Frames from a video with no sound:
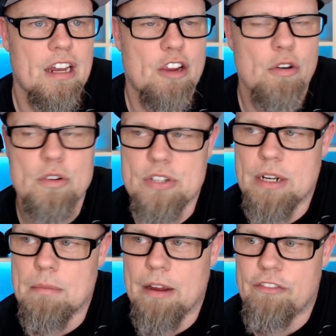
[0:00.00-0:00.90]
cruise
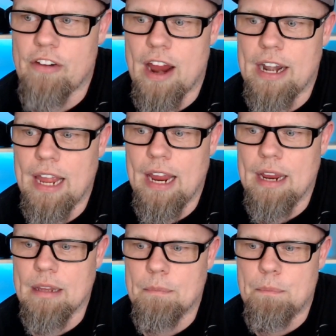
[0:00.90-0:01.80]
into my
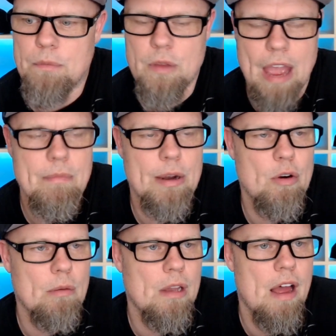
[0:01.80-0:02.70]
Friday, to have my
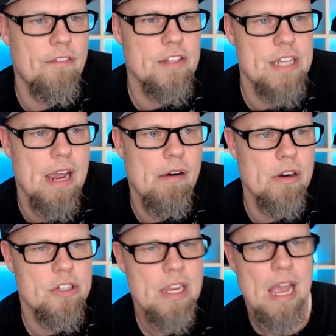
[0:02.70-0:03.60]
normal office
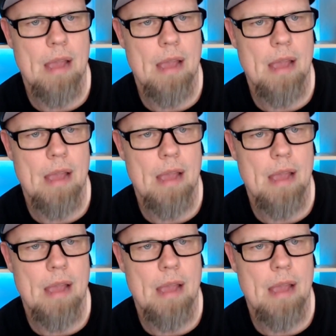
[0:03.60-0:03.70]
hours.